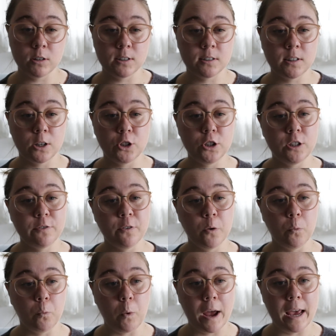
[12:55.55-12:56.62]
such a
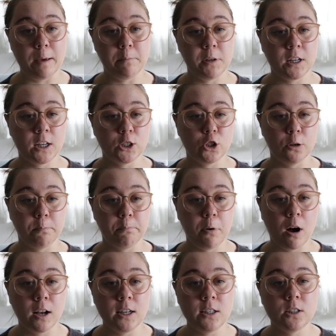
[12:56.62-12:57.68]
different way because your body